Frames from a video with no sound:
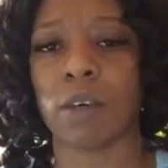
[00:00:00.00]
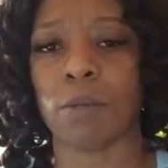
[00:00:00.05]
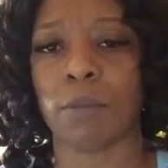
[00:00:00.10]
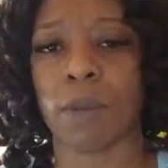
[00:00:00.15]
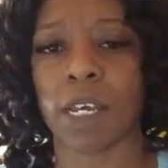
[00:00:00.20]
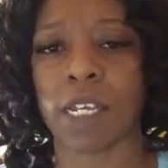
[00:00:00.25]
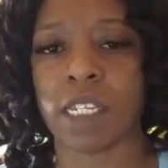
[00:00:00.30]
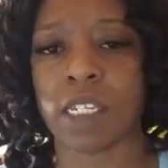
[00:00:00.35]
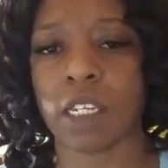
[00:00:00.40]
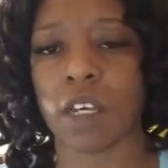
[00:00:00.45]

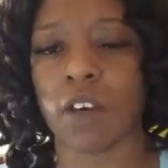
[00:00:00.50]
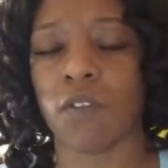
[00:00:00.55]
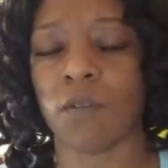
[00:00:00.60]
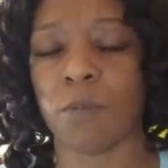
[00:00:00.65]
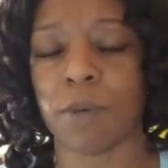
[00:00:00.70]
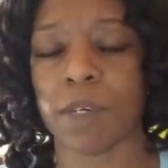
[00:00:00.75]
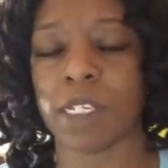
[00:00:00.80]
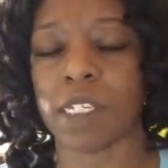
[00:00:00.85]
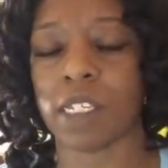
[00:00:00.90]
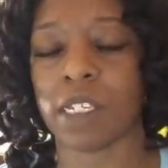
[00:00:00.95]

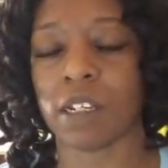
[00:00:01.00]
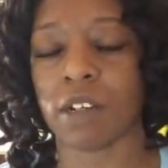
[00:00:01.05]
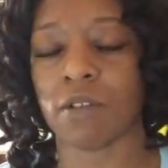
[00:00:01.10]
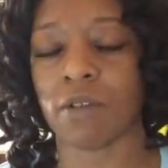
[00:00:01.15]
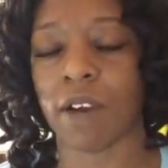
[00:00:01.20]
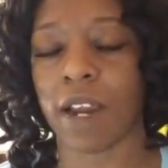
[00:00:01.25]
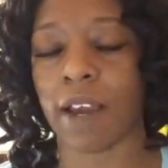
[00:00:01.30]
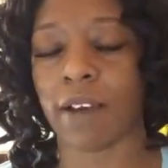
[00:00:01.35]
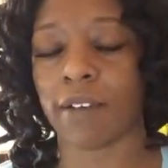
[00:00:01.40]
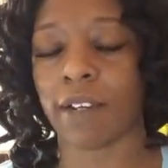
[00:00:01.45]
myself busy
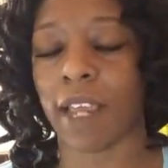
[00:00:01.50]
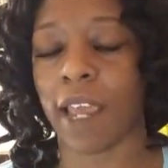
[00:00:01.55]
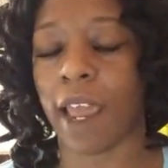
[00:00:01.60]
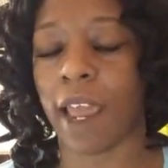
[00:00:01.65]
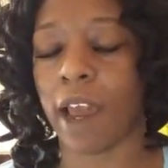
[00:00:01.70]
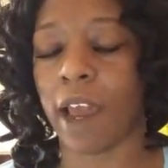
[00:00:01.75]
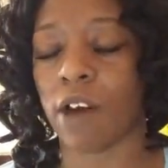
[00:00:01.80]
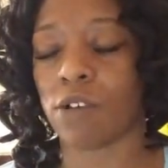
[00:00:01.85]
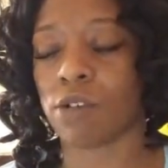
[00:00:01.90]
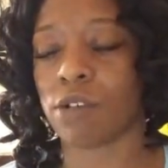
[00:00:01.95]
around the
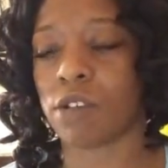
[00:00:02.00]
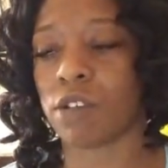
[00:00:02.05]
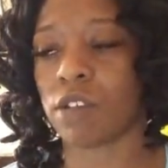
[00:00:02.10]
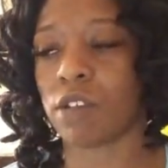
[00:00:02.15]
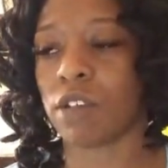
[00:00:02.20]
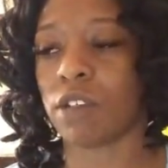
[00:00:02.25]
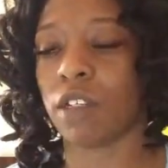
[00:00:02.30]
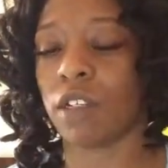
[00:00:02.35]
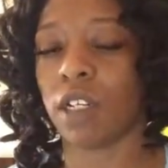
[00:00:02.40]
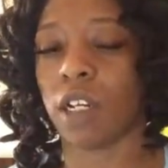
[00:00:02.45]
house.